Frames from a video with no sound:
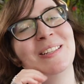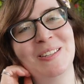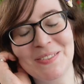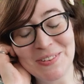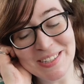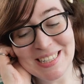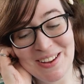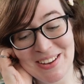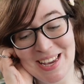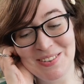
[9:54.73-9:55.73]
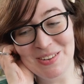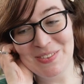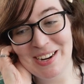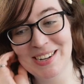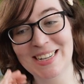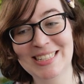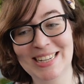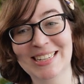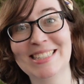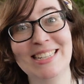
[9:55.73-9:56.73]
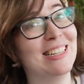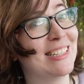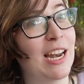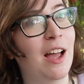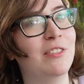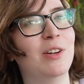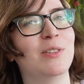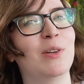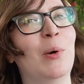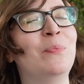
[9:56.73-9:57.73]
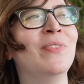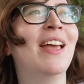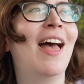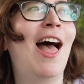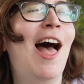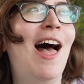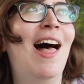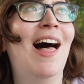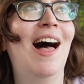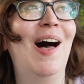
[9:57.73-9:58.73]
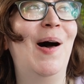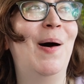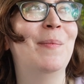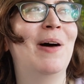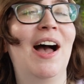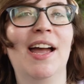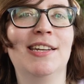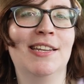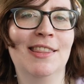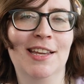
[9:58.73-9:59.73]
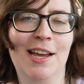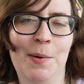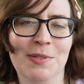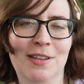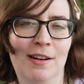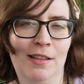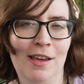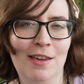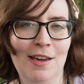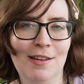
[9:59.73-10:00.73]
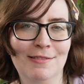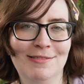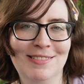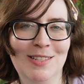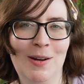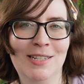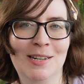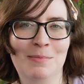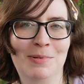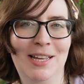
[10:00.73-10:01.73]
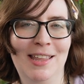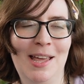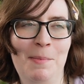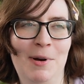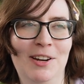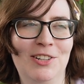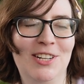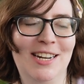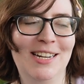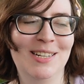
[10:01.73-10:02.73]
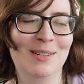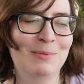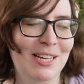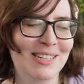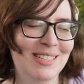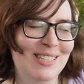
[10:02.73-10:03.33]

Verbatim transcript: so the first time I came to Paris, like six and a half years ago, um, I didn't think I was gonna like it. So I didn't plan that much and I didn't plan to